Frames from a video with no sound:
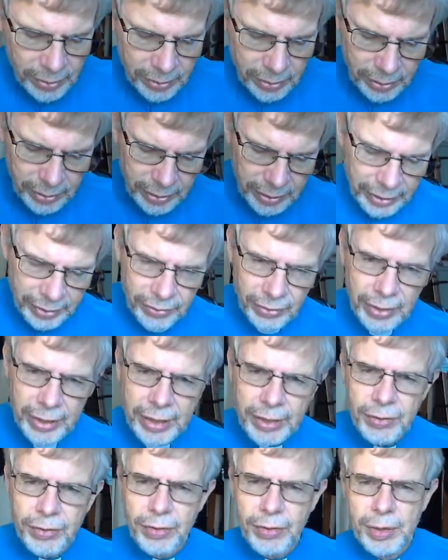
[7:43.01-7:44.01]
uh, as an
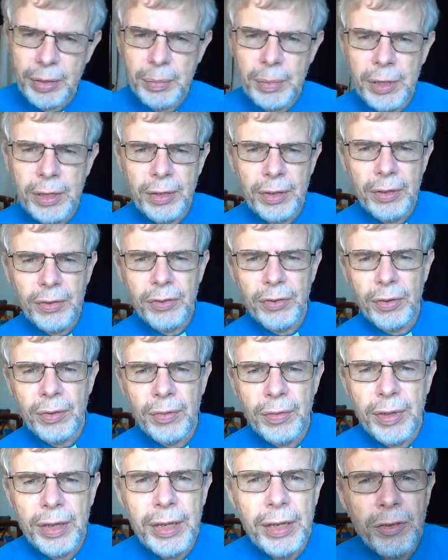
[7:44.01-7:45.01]
entity because of
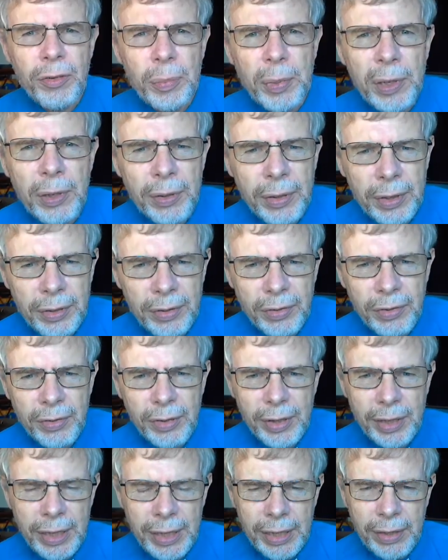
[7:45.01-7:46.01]
the experience
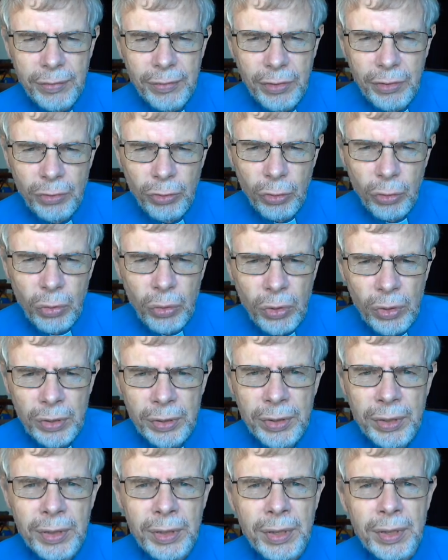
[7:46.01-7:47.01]
that they have to draw
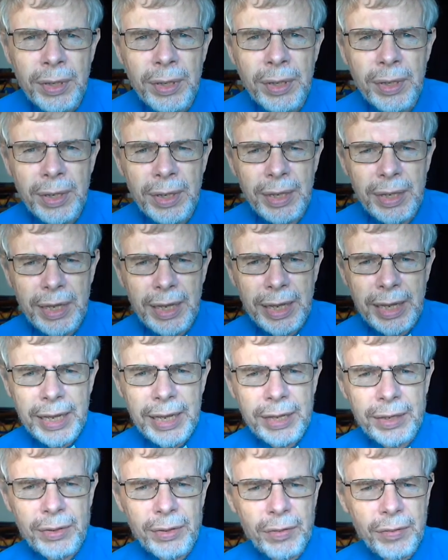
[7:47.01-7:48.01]
on
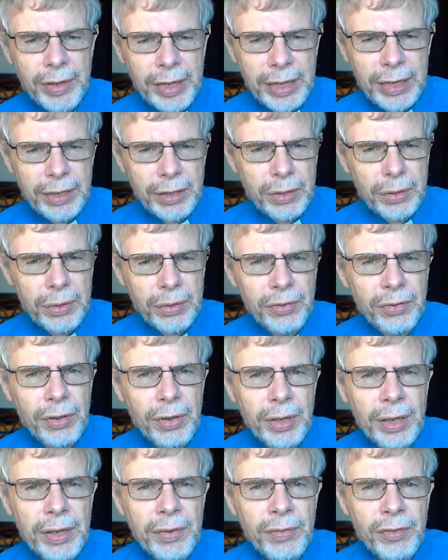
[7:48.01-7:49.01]
and the values that
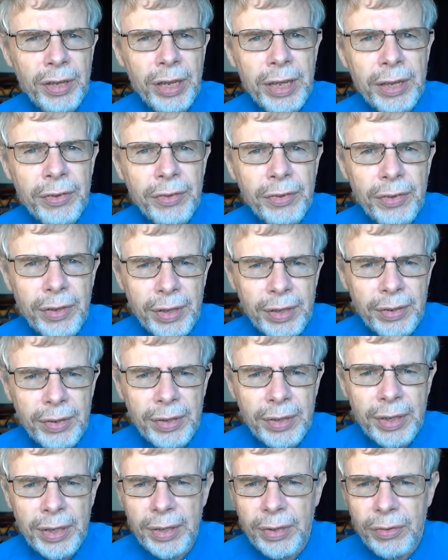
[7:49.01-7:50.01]
they've tested in
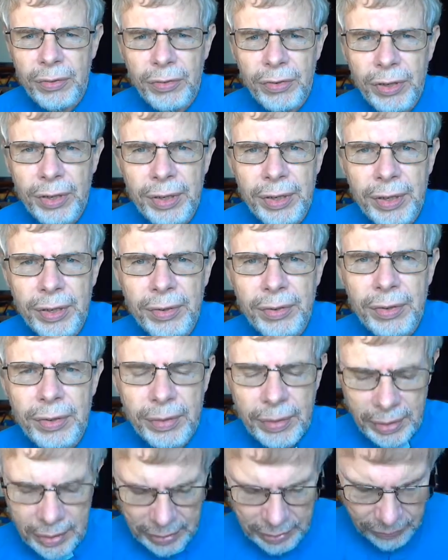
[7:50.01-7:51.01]
their journey through
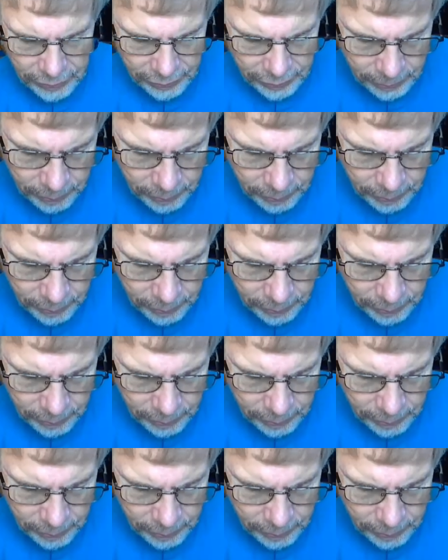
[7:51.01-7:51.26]
life.